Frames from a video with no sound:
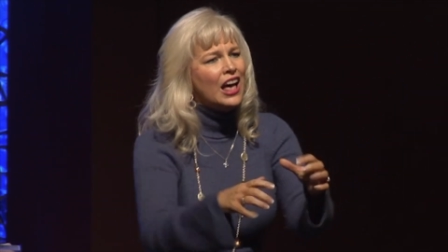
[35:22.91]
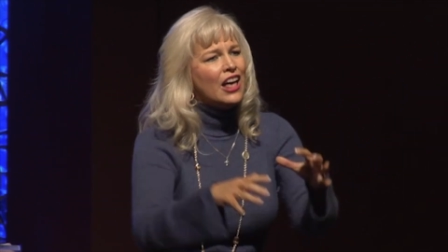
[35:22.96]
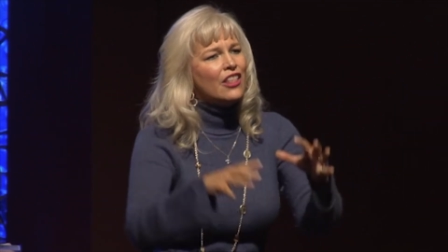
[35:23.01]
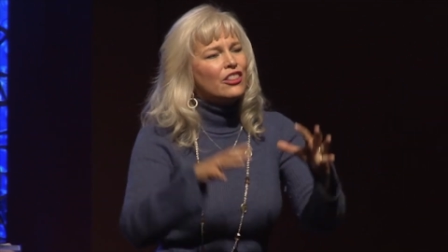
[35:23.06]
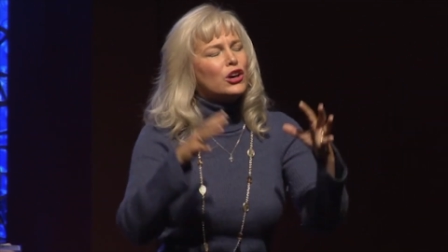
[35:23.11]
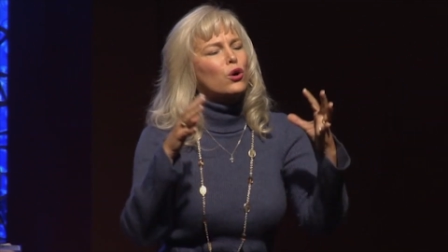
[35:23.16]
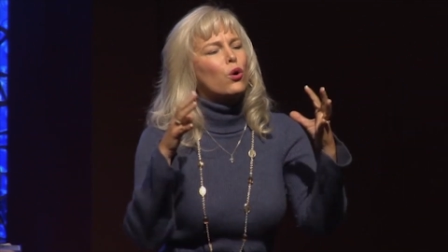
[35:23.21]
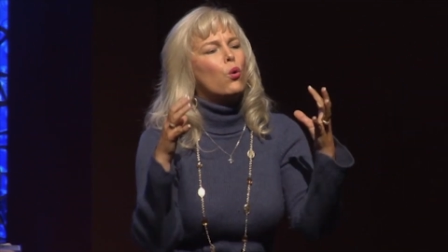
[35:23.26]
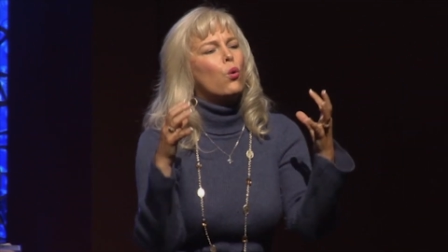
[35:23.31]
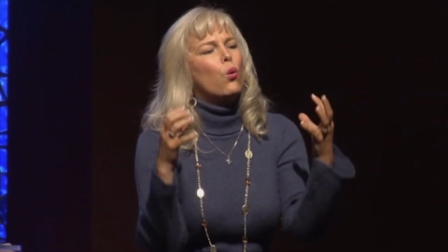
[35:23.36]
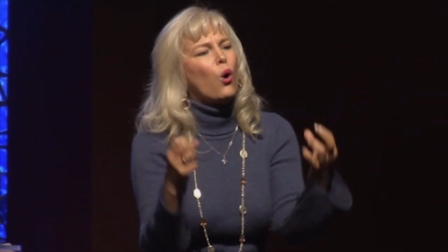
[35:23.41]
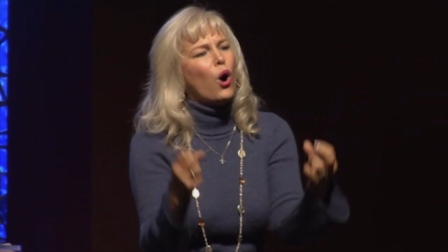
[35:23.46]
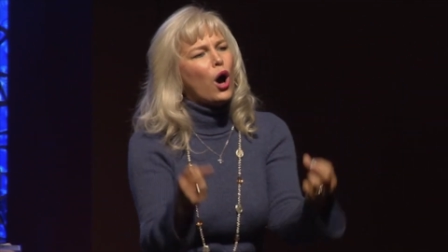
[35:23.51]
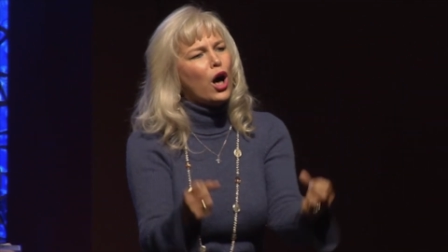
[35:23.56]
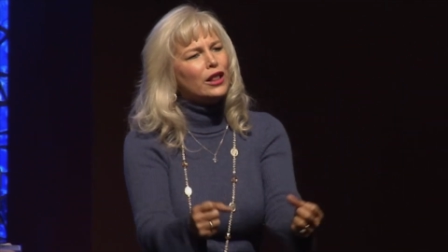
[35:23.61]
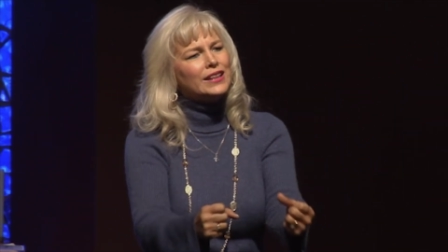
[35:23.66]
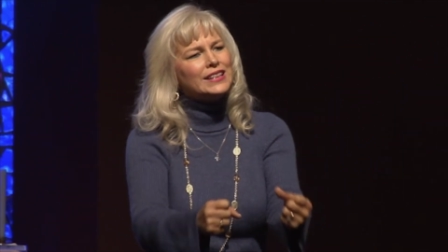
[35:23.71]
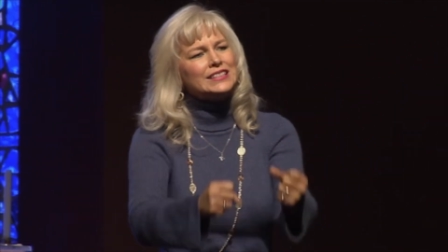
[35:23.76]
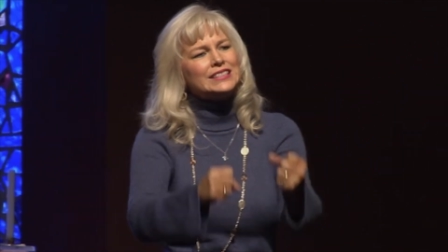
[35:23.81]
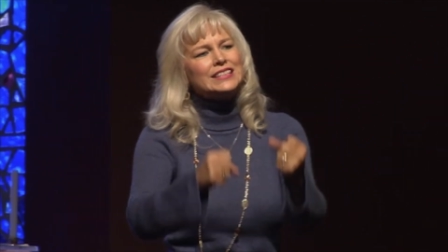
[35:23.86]
the
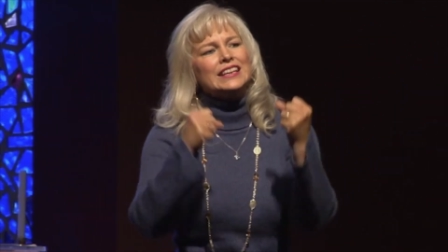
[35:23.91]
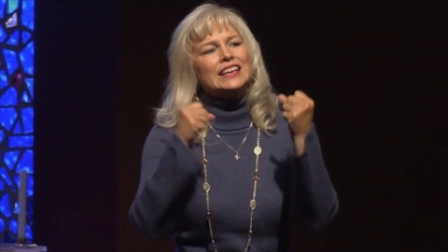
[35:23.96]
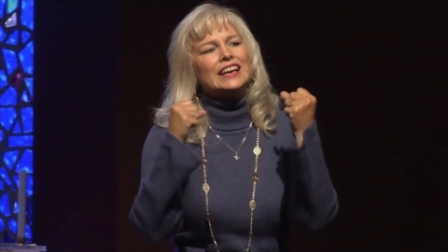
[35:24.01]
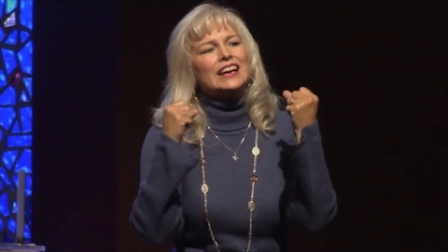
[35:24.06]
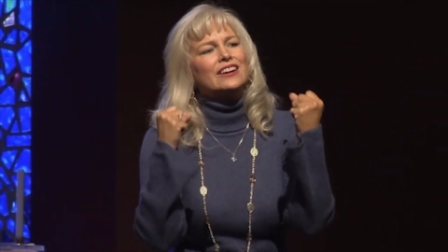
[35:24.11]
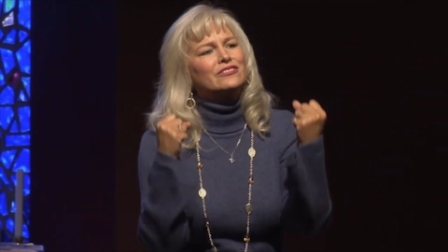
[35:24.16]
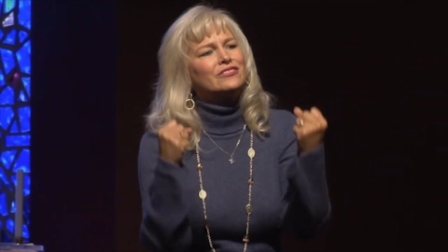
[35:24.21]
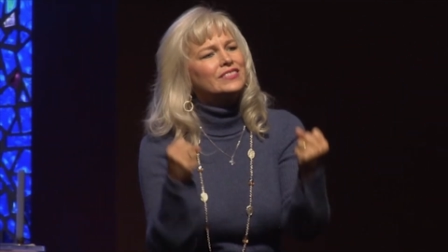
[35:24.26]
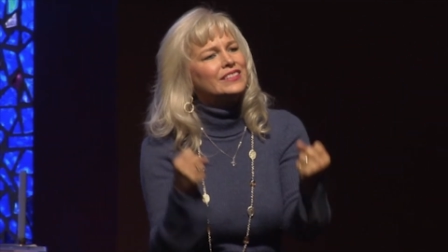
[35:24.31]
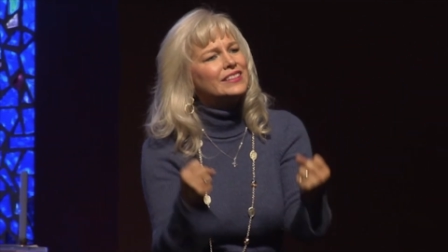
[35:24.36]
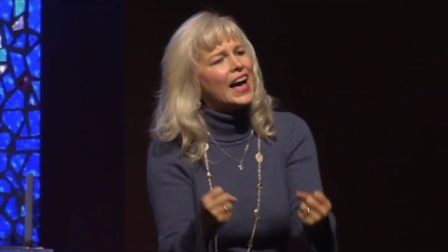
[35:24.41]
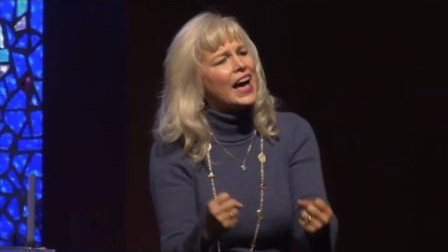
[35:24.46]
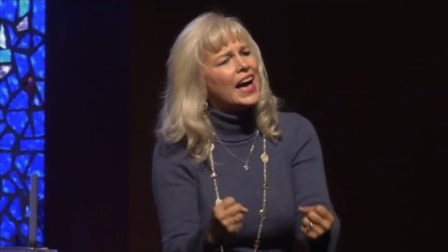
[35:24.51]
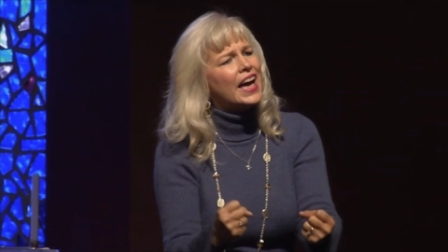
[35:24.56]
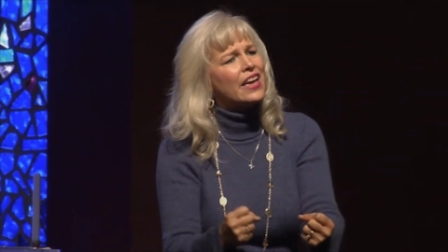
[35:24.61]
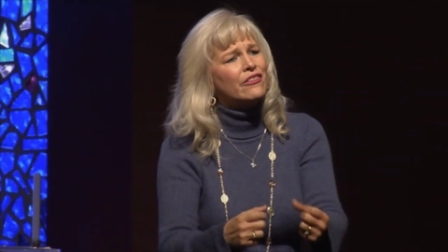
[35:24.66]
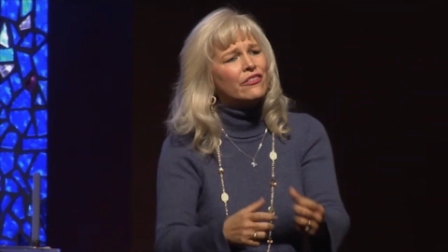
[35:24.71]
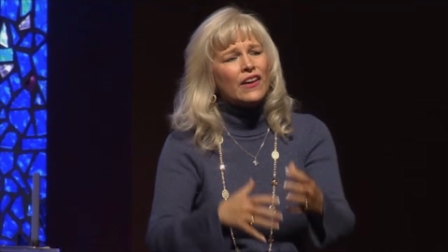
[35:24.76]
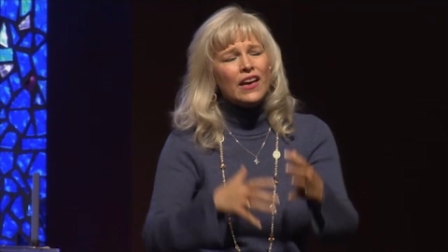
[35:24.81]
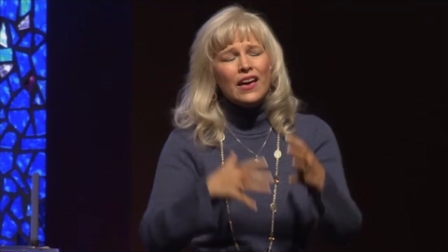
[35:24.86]
quality of
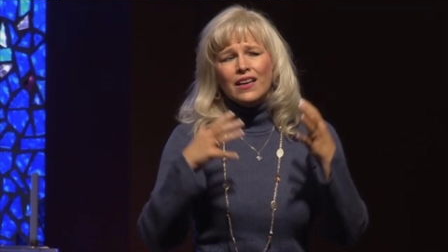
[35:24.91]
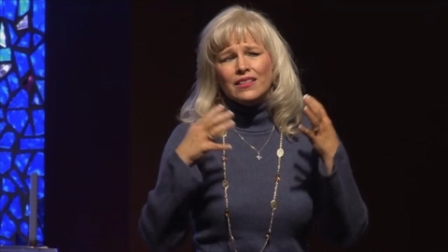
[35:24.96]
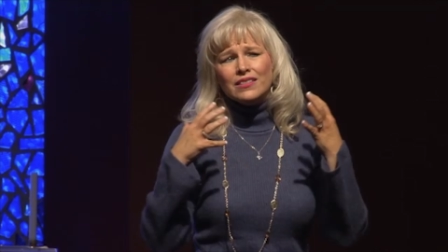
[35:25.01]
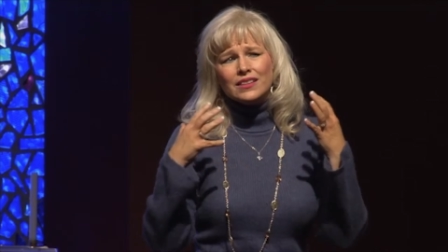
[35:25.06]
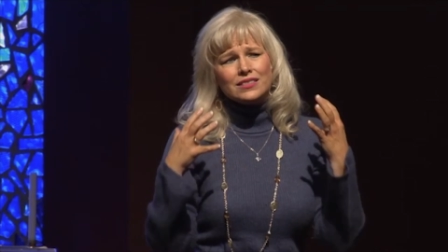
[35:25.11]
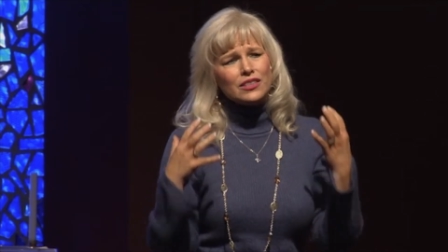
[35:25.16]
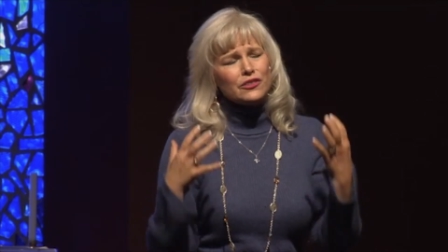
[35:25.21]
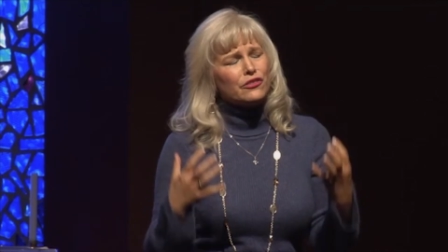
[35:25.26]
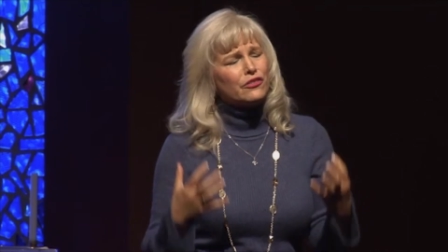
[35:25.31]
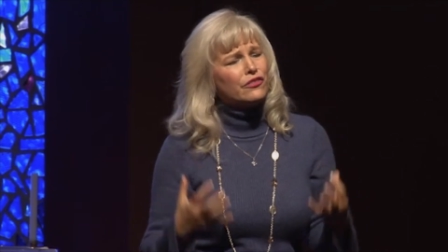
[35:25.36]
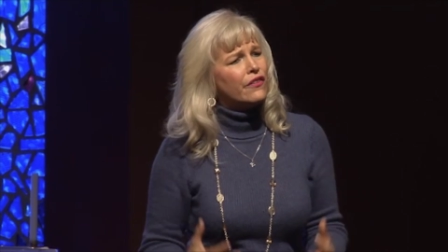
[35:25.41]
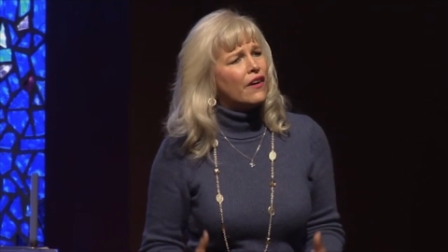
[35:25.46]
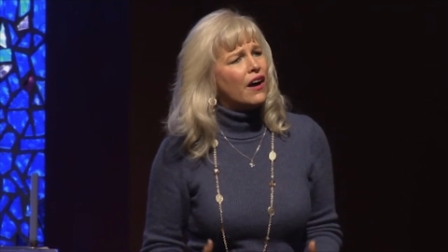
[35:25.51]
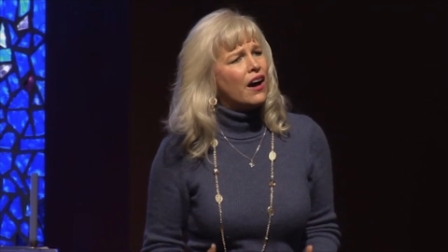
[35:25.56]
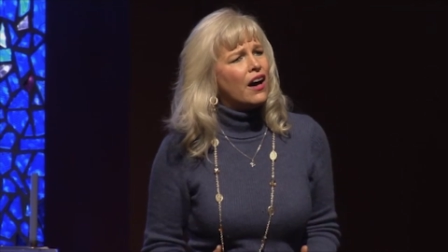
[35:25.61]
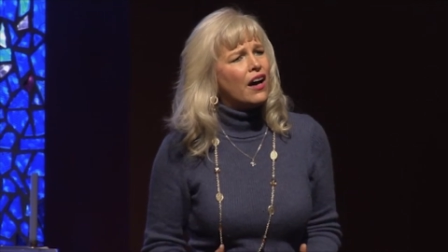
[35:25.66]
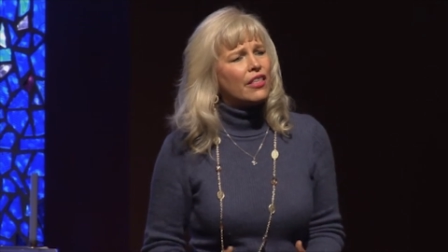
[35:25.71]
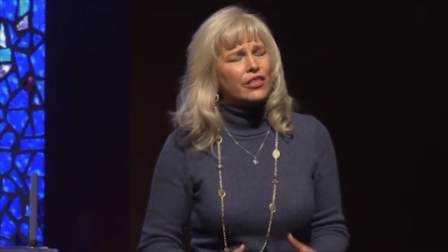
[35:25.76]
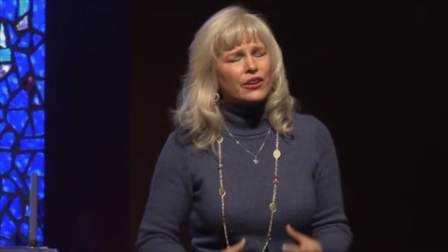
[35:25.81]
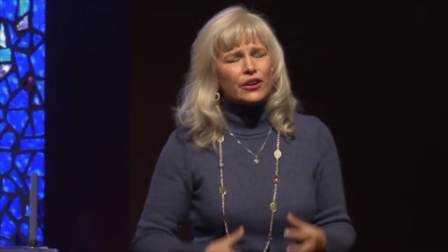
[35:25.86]
life that the
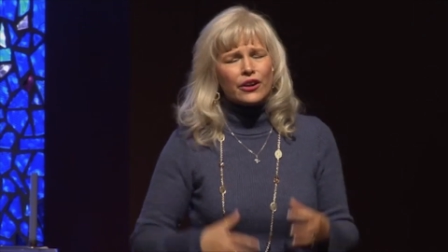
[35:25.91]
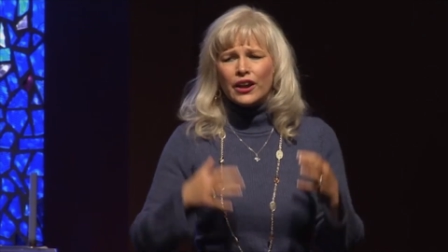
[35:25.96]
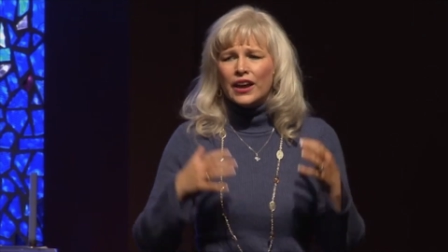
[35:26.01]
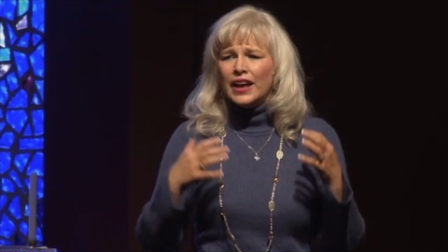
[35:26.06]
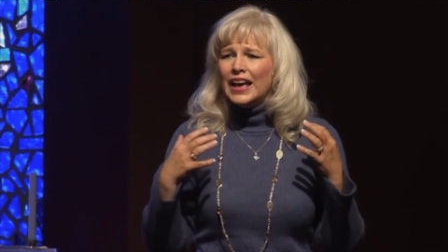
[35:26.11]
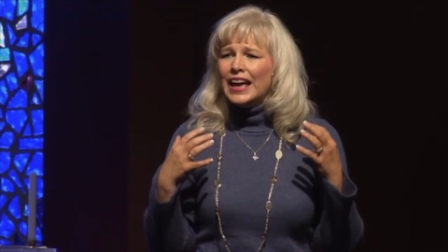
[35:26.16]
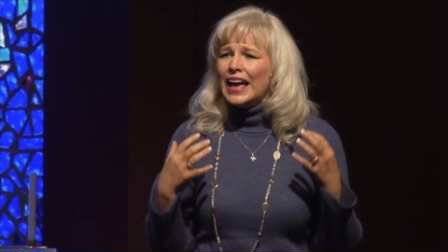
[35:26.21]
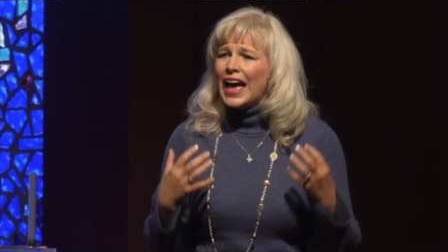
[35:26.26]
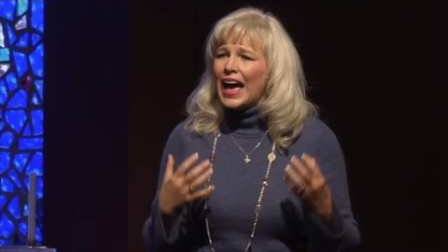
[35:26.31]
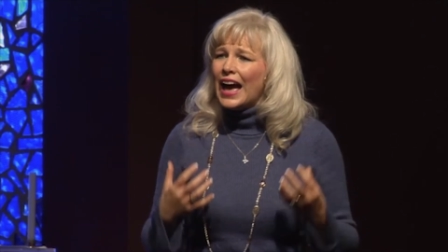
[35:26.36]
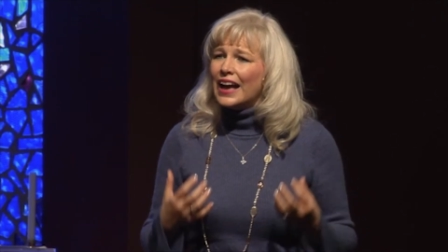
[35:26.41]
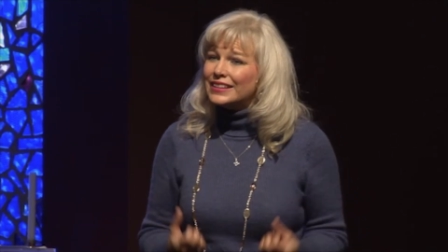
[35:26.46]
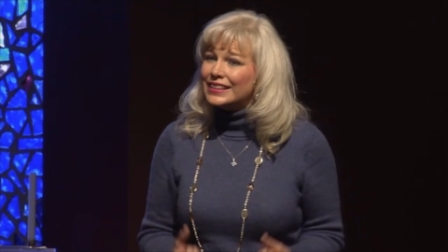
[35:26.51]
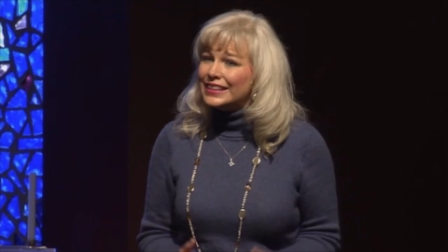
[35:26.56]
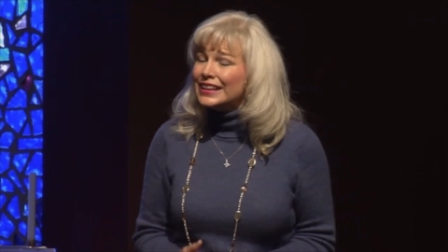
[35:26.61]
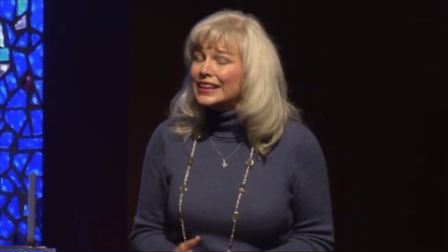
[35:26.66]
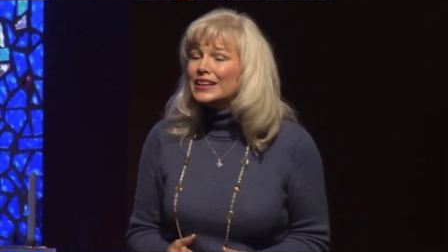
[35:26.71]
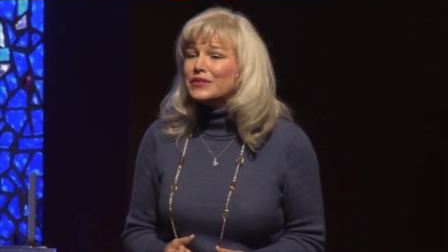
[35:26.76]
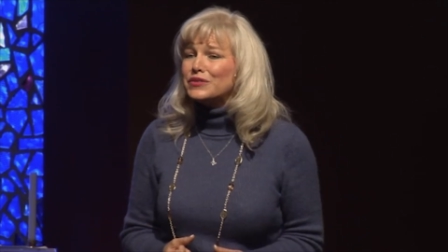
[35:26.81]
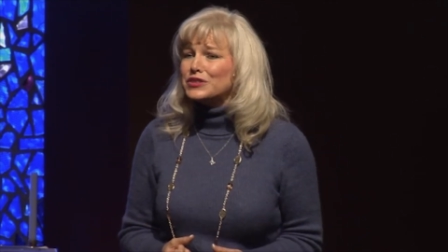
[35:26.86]
Father
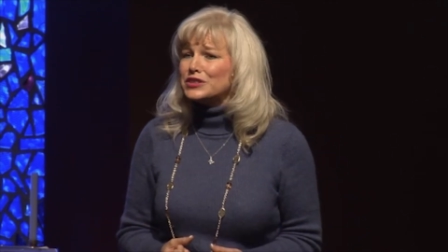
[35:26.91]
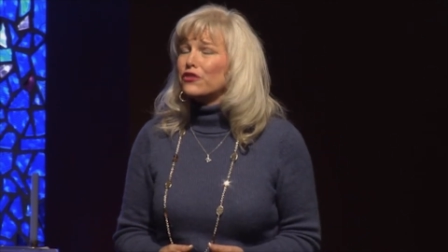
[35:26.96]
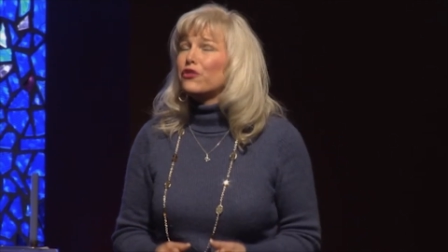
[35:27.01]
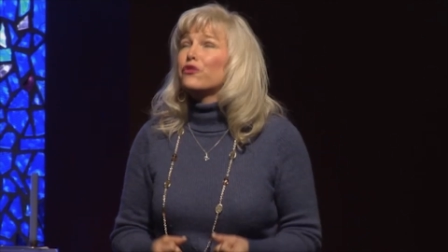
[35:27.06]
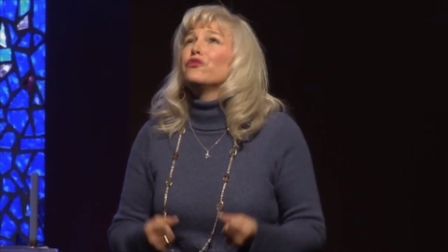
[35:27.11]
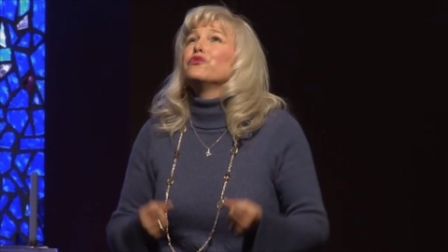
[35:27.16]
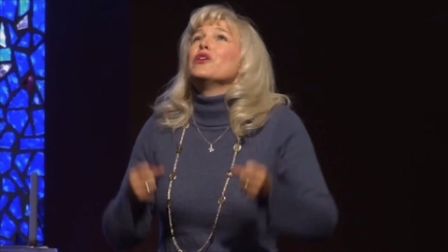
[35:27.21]
gives, the,